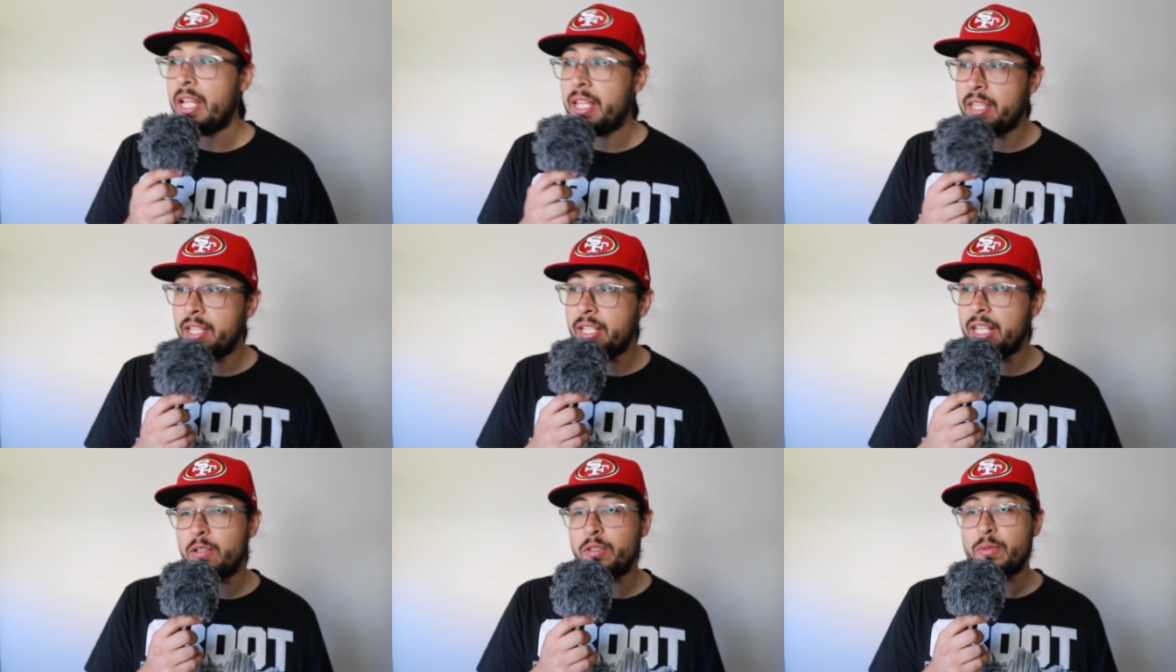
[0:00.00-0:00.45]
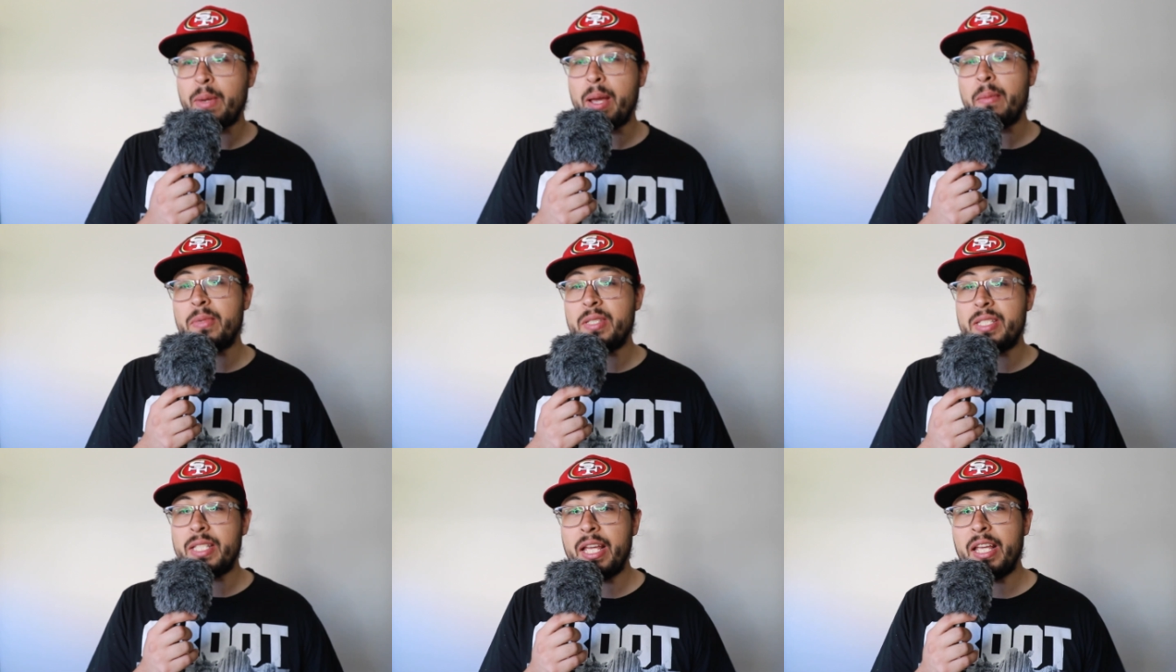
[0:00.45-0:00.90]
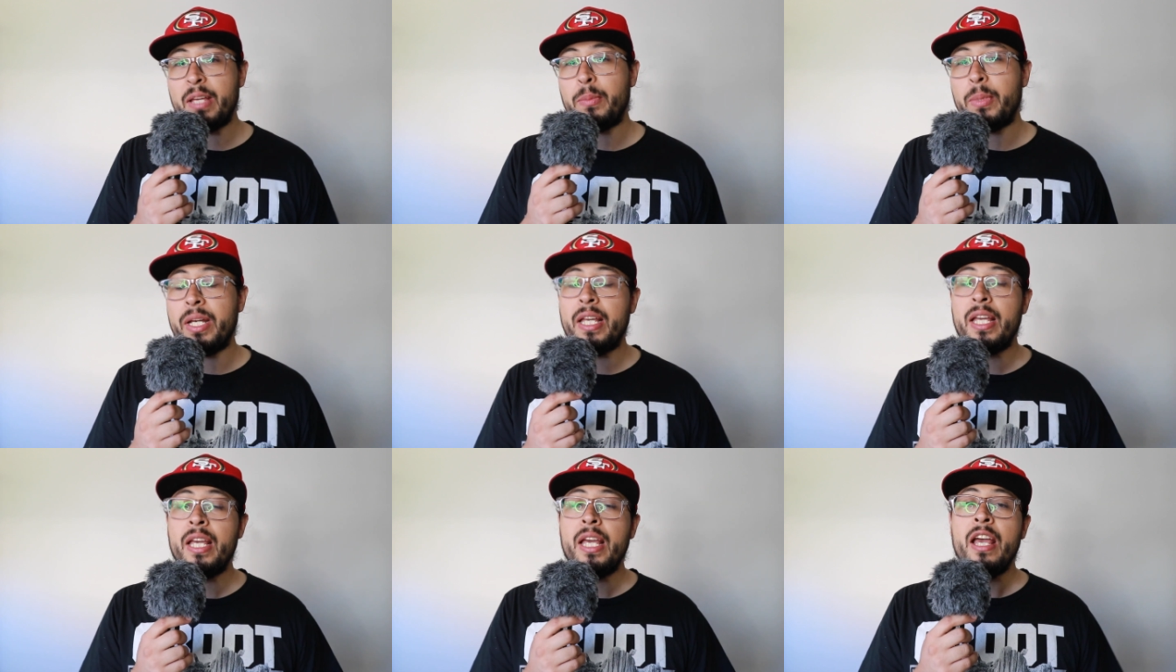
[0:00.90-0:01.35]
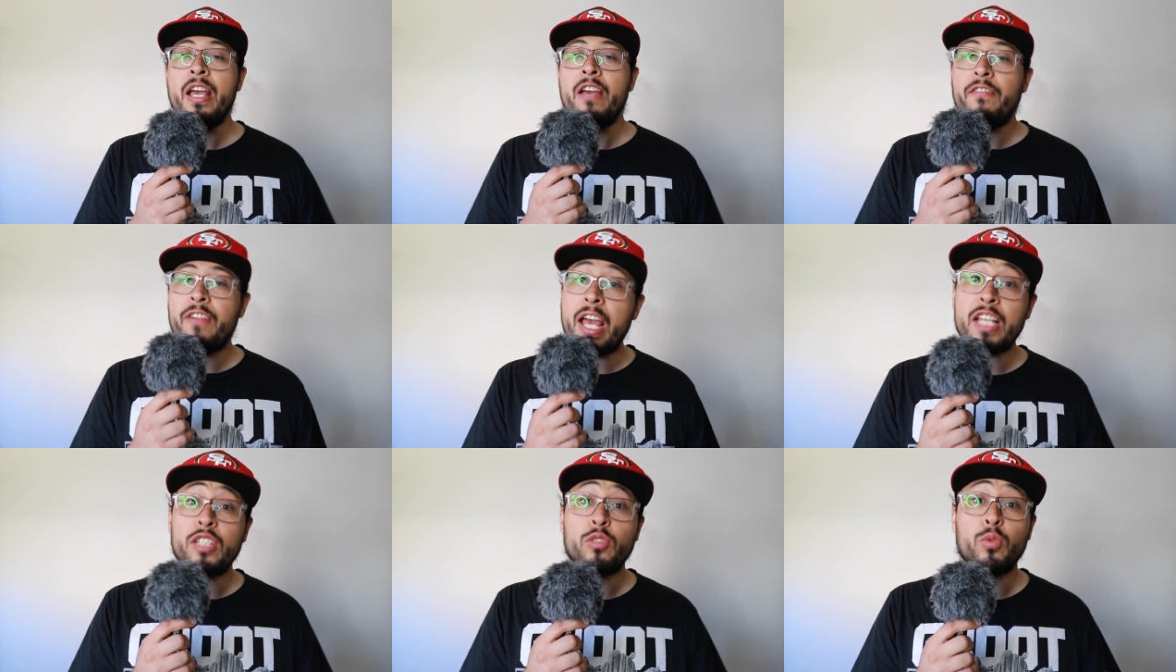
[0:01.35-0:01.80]
I think that was my mistake, but
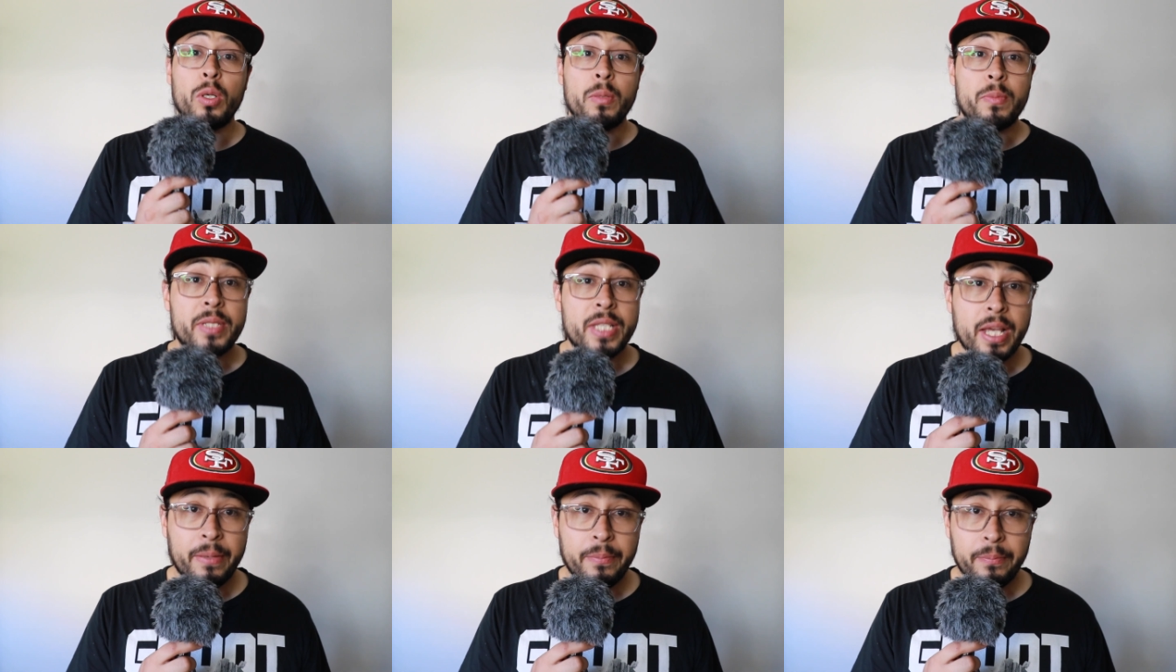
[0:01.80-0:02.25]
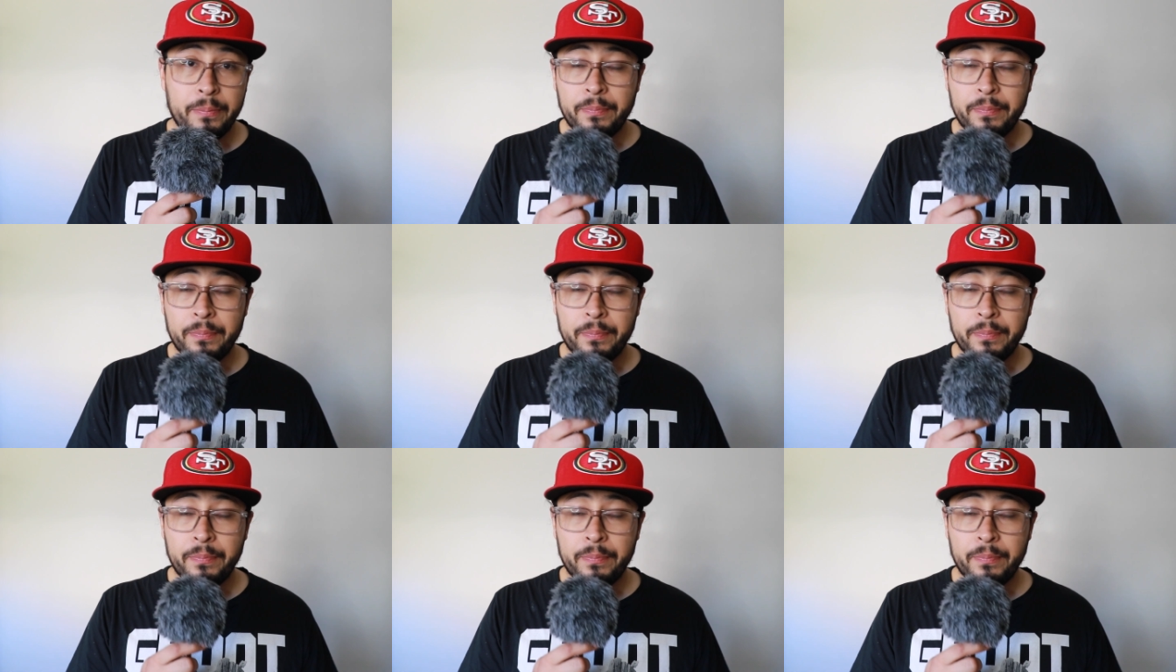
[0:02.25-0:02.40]
fans were upset.